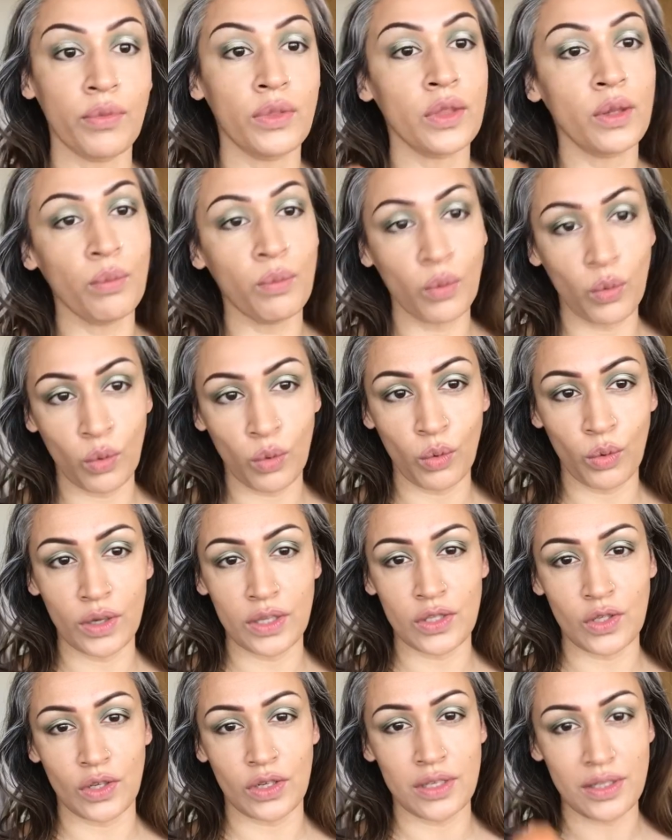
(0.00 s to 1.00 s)
the more it's
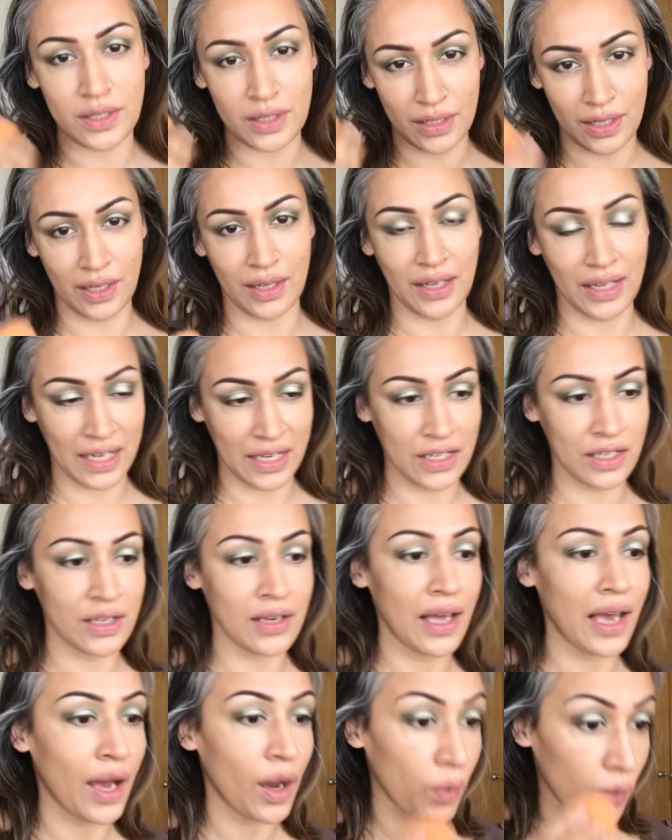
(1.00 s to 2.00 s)
going to sit in
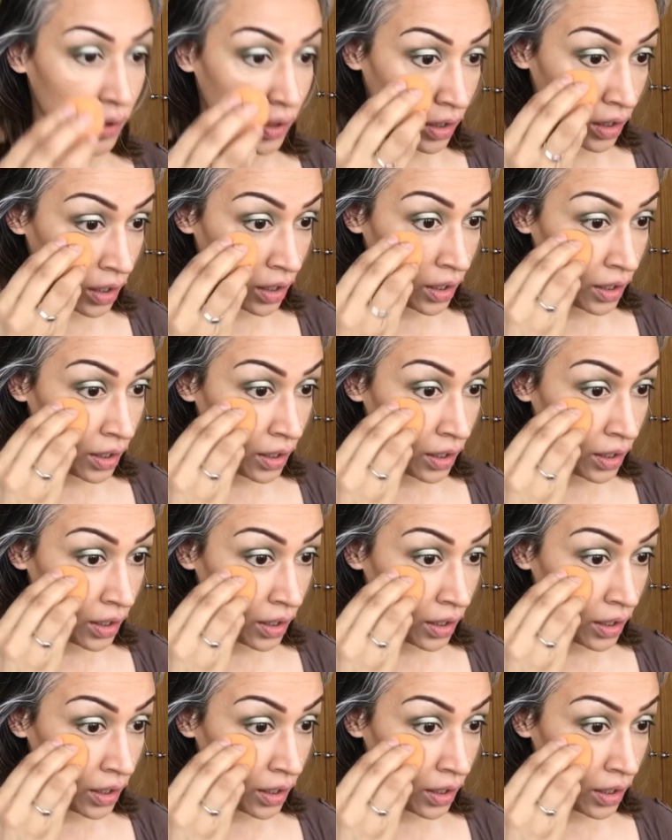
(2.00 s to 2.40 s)
our